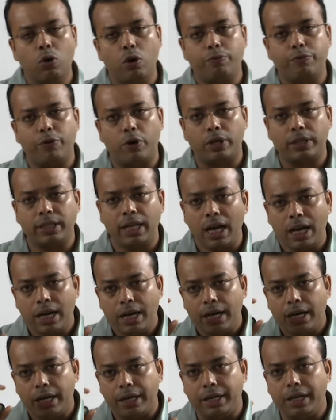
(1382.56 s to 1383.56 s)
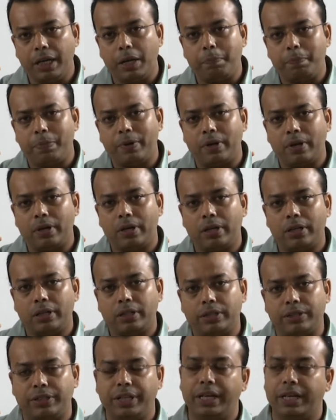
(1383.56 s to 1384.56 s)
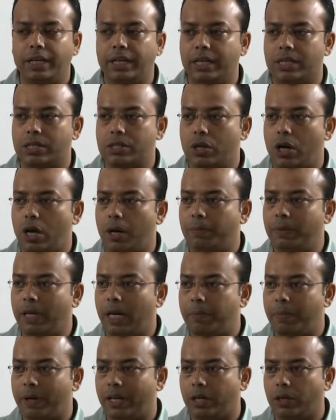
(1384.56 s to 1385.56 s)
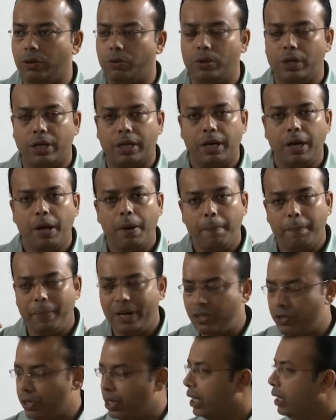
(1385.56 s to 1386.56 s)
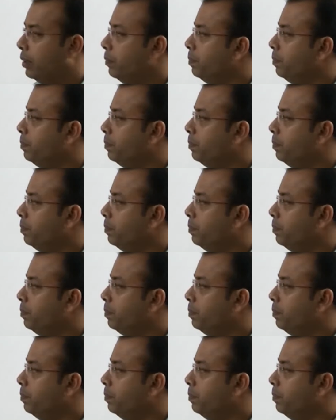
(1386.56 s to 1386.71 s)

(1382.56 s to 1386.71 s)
for the deeper thickness of that particular material.